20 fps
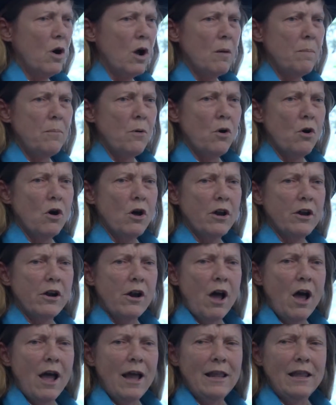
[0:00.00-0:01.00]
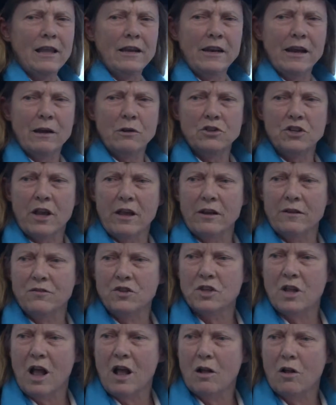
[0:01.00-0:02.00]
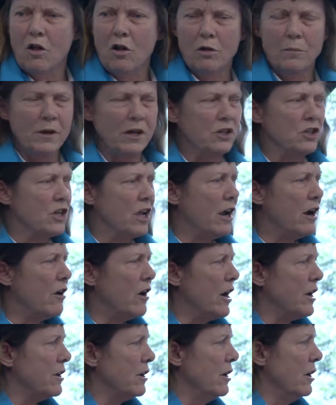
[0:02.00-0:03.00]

up on an island outside of Stockholm, Exgaret,